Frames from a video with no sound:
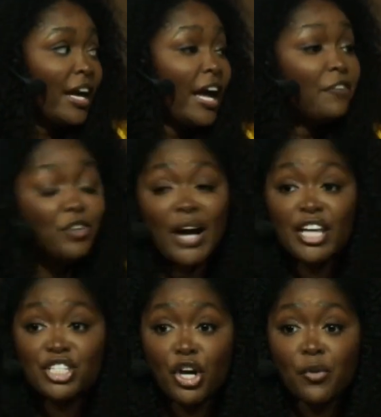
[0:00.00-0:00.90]
If you
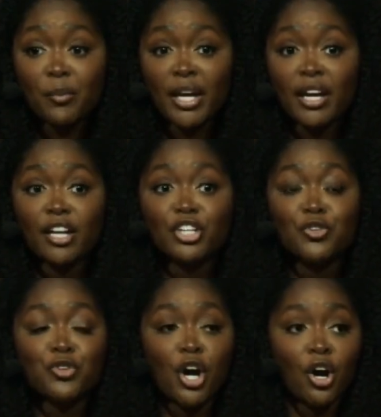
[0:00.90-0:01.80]
guys know me,
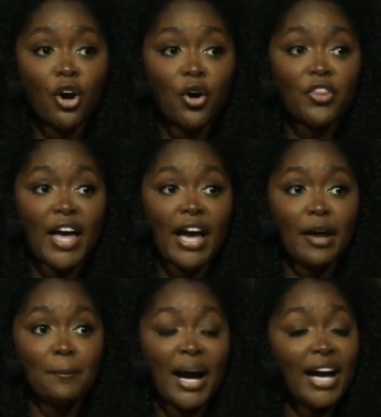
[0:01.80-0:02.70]
you know
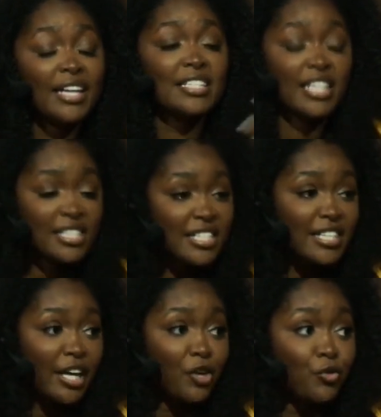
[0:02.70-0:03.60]
that my
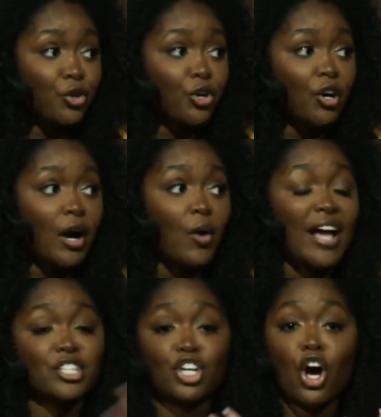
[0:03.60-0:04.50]
60-second rule
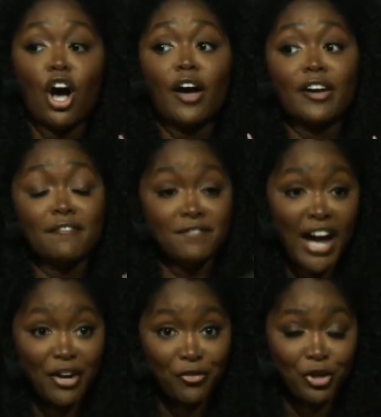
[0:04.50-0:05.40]
has gone
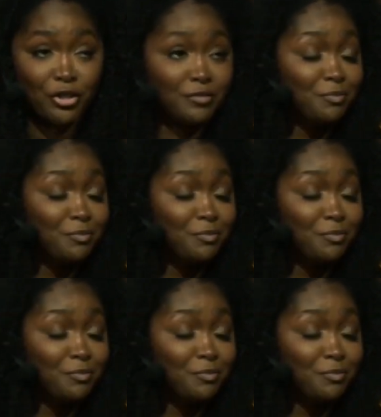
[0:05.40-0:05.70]
viral